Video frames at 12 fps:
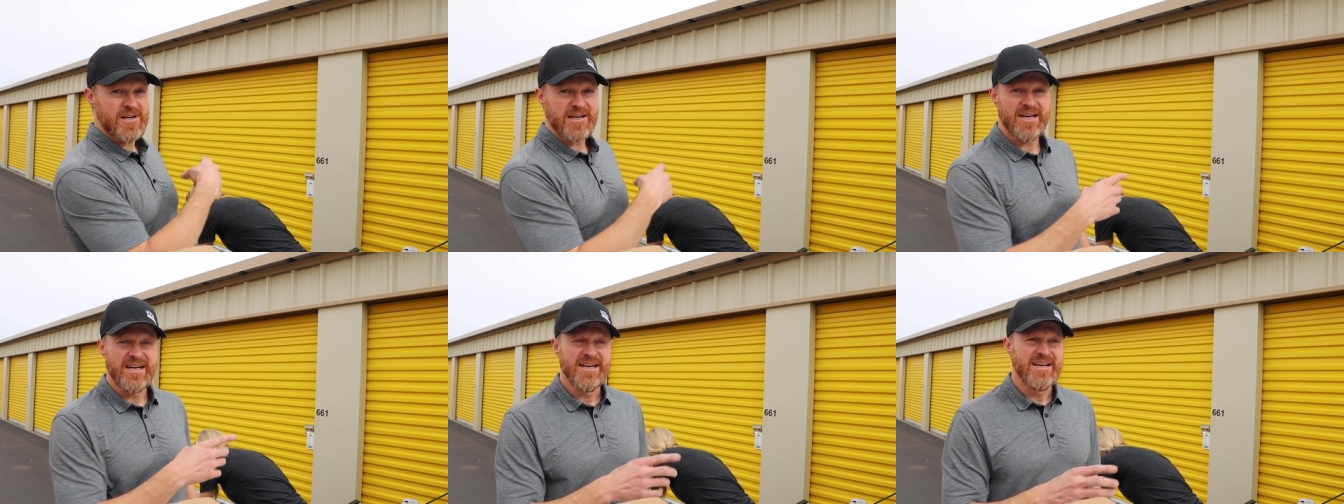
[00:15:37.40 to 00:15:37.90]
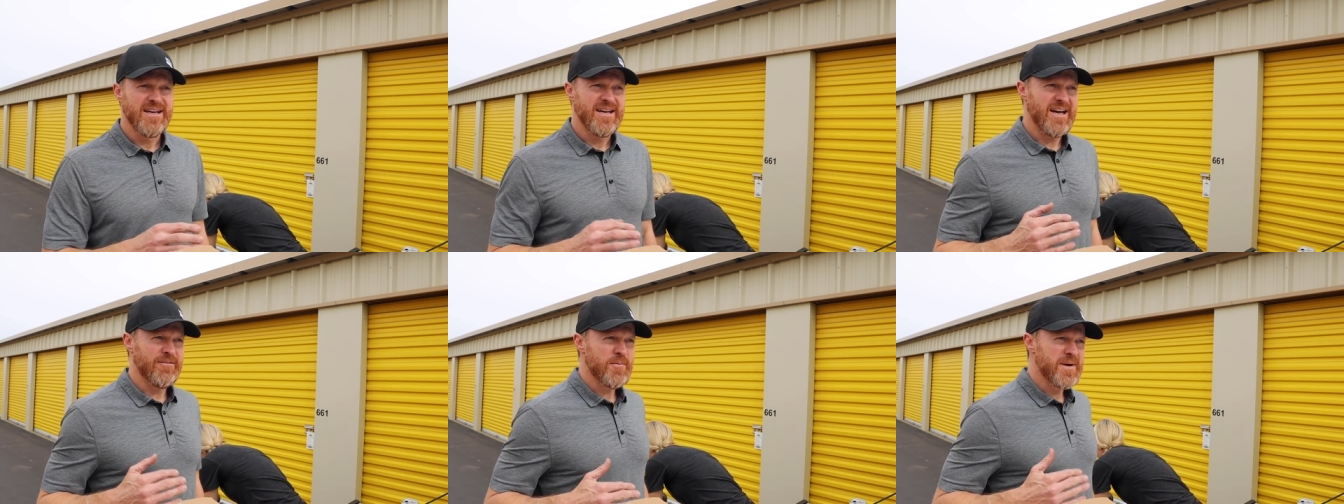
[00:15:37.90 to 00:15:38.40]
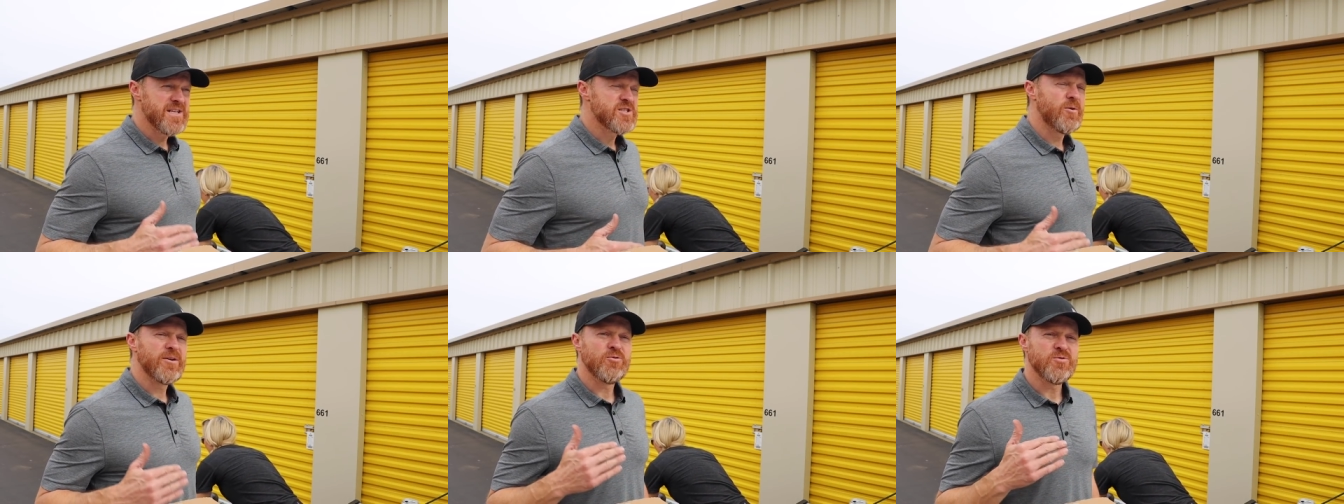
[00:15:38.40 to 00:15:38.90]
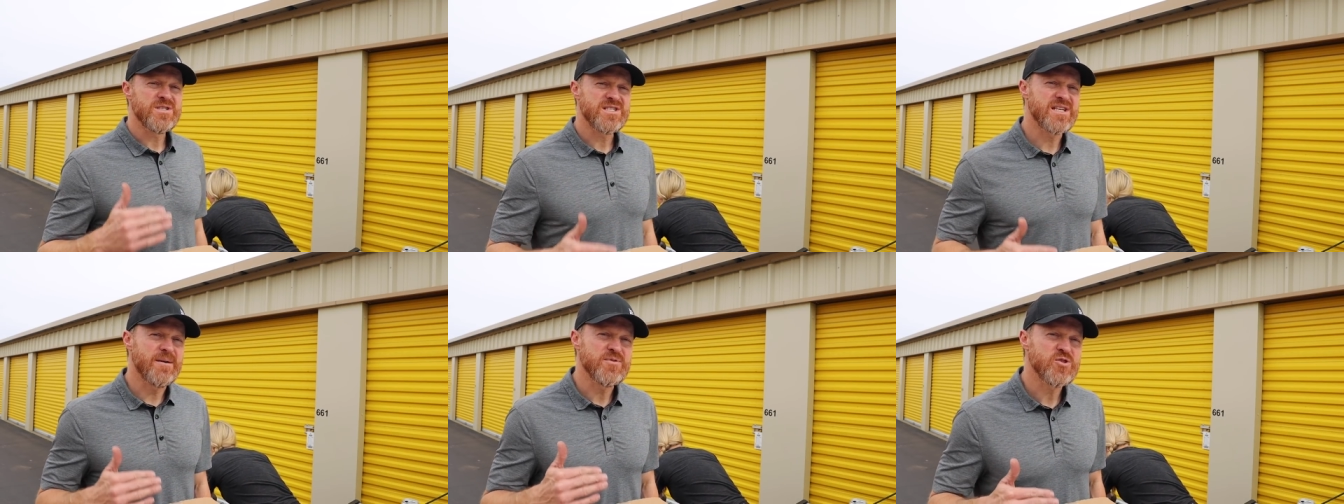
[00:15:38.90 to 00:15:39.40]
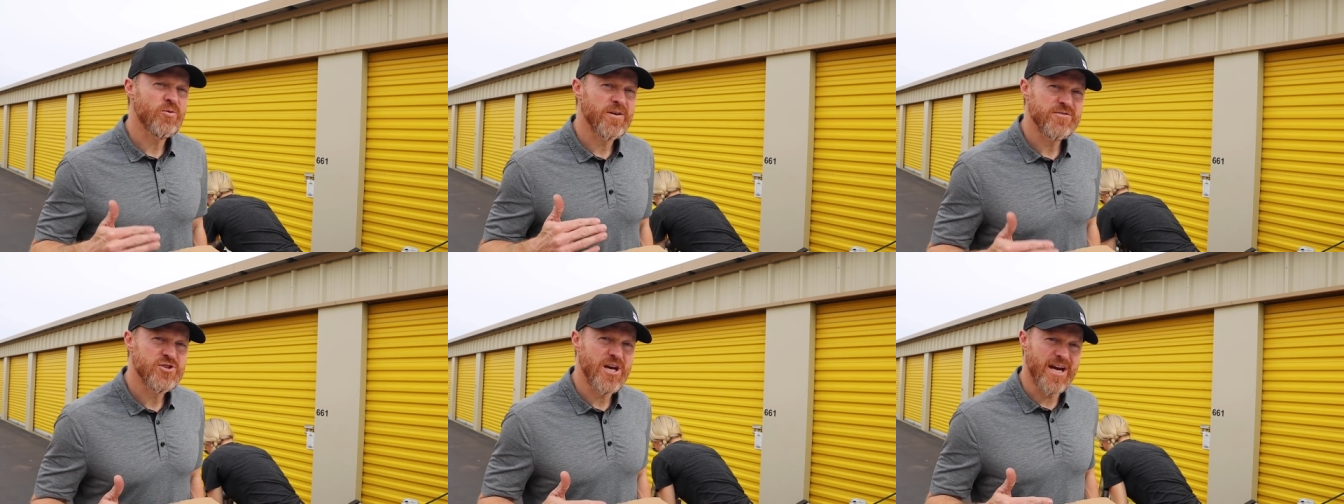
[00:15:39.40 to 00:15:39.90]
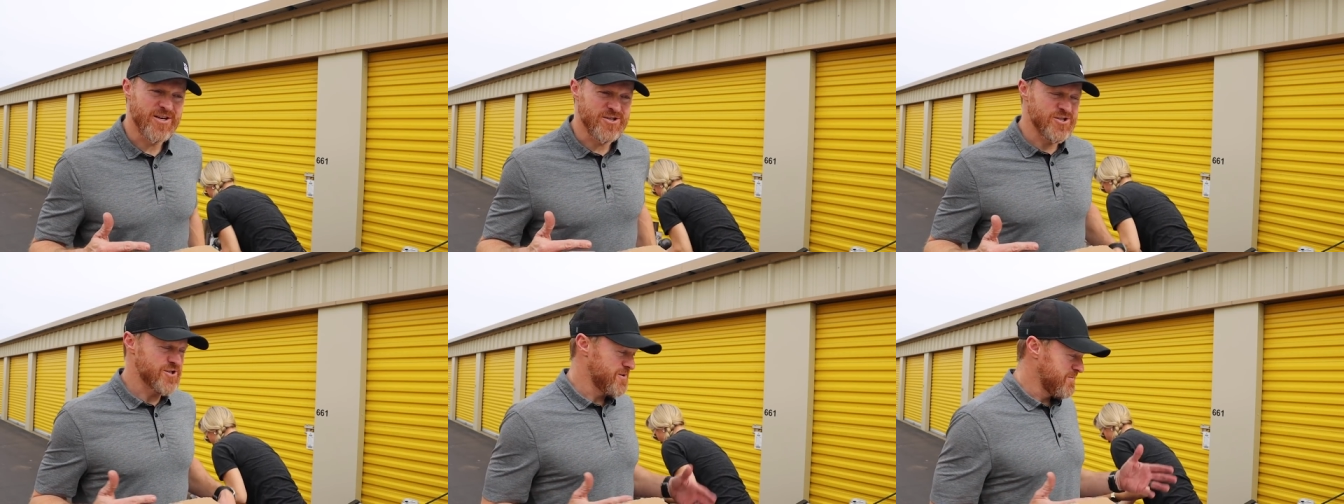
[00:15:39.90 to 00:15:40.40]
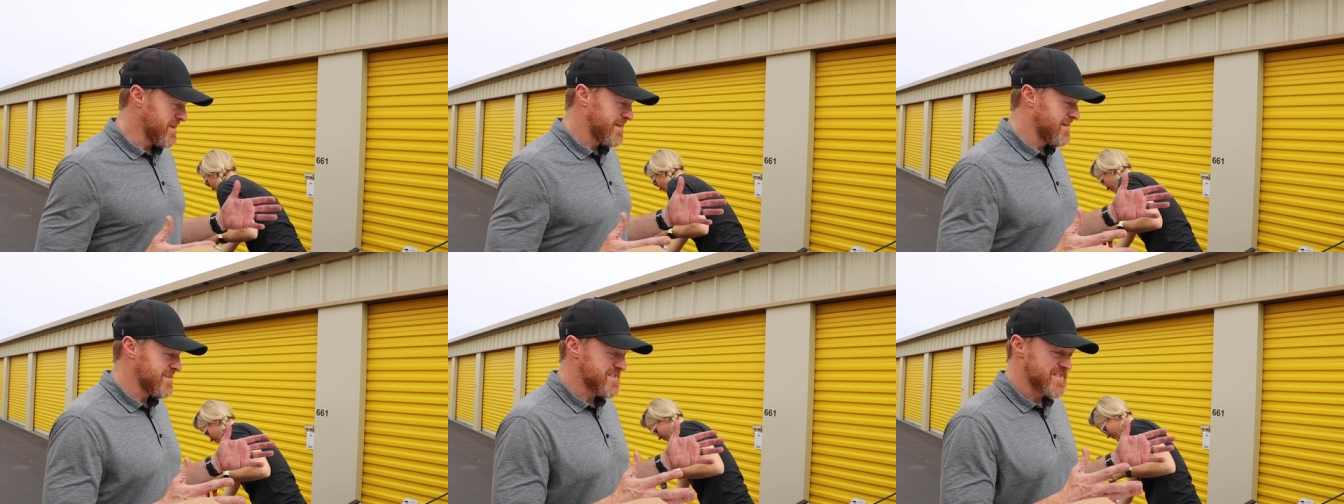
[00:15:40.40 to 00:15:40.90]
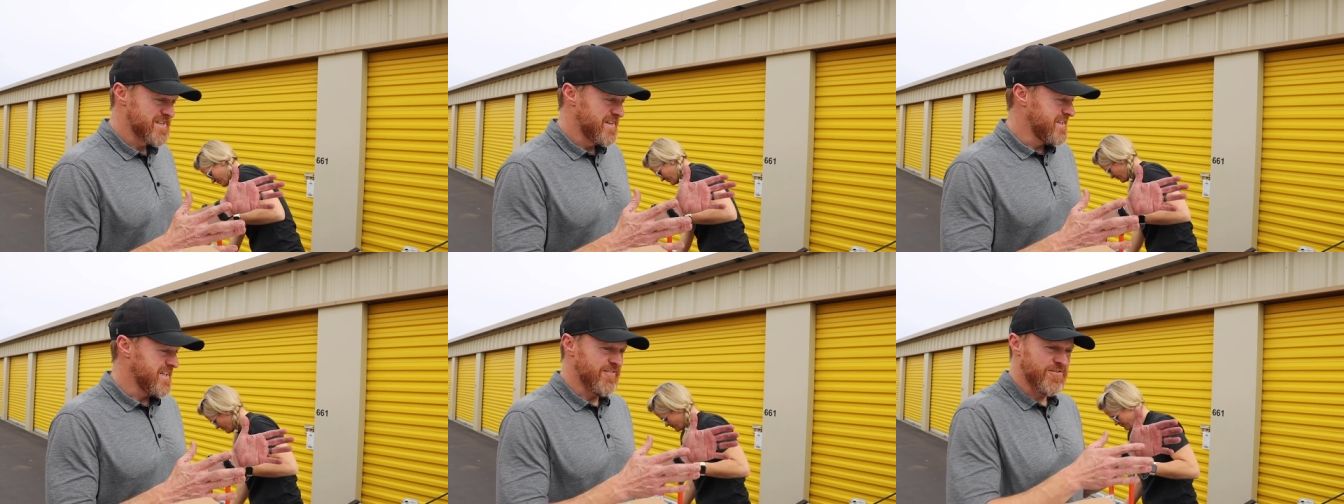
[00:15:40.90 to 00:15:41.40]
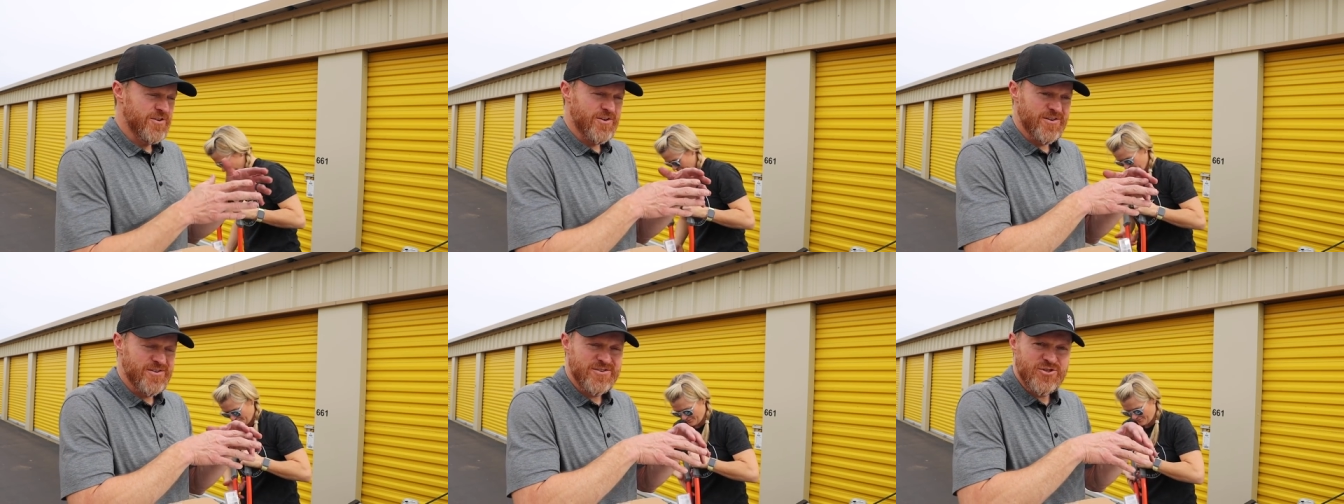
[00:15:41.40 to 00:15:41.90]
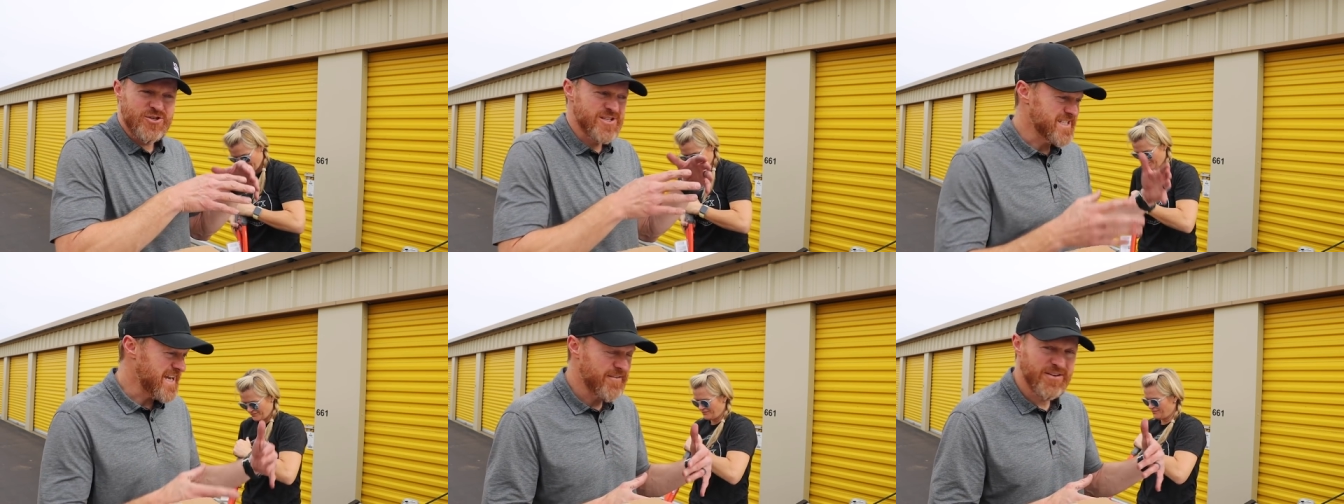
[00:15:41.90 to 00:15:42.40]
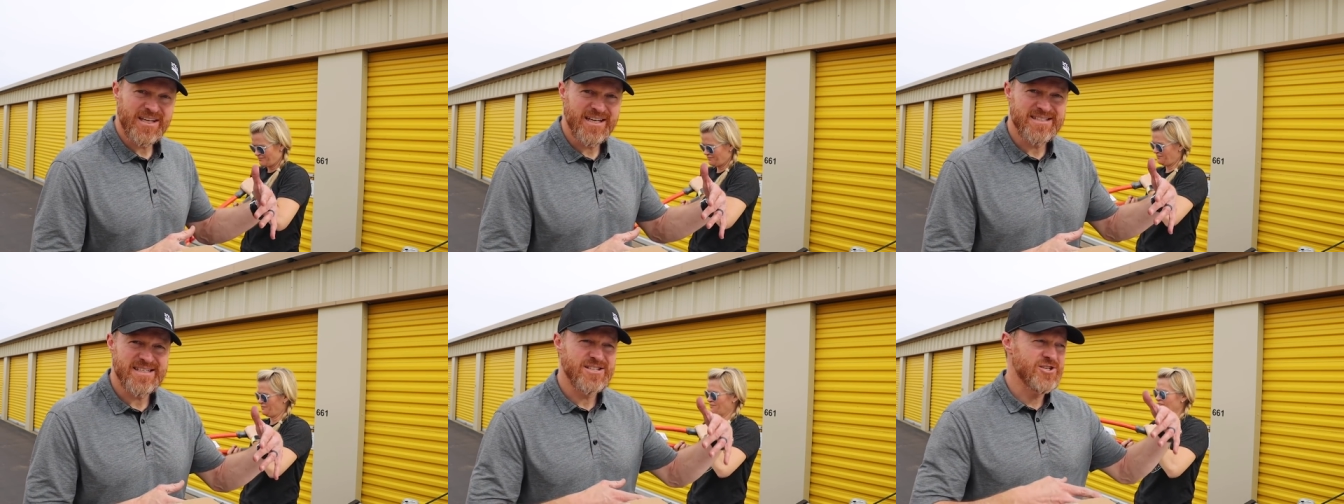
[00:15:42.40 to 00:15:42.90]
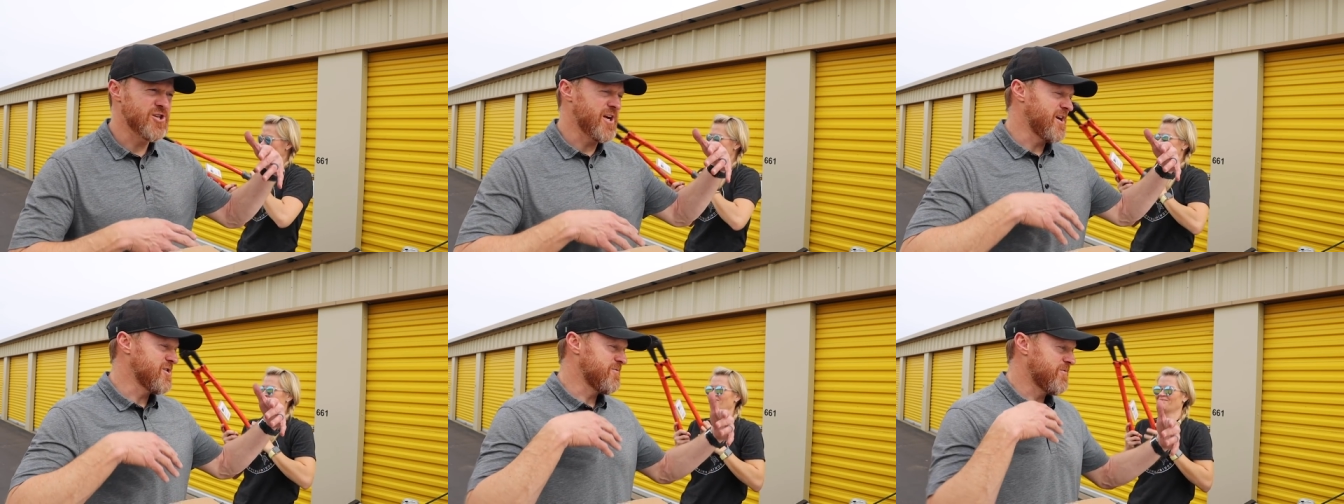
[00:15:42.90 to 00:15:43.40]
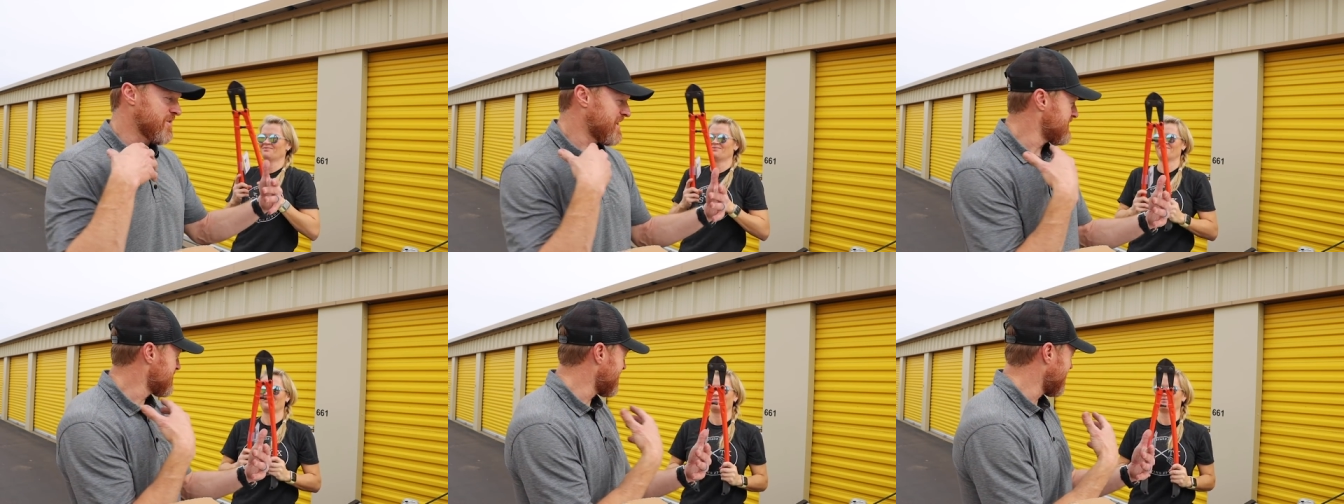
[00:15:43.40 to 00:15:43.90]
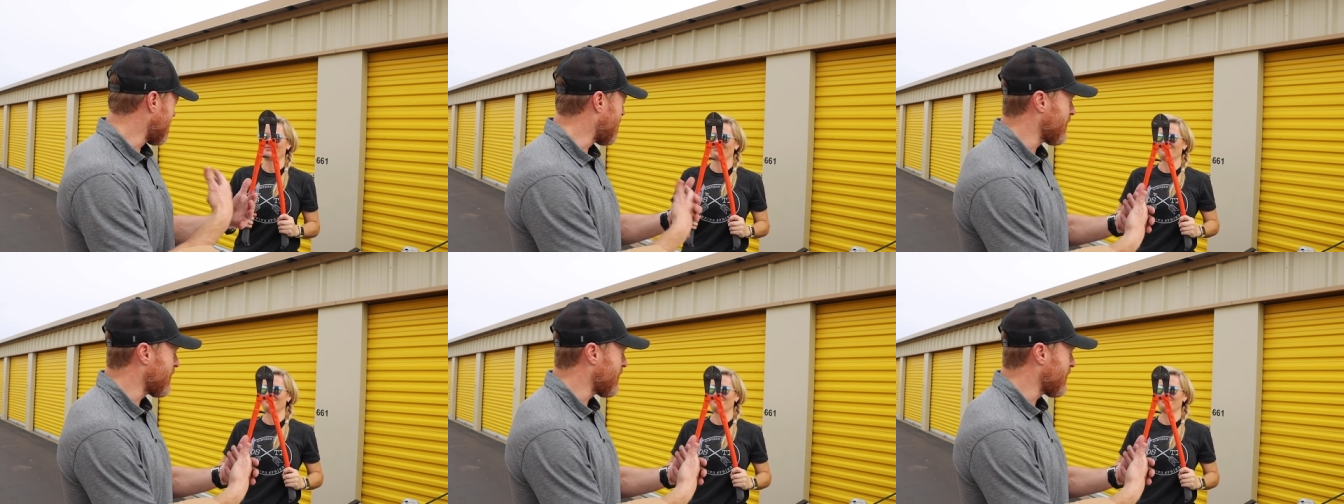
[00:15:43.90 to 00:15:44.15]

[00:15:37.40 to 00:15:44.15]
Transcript: truck everybody's going through some sort of change because if you're just having kids, that's a change. If your kids are getting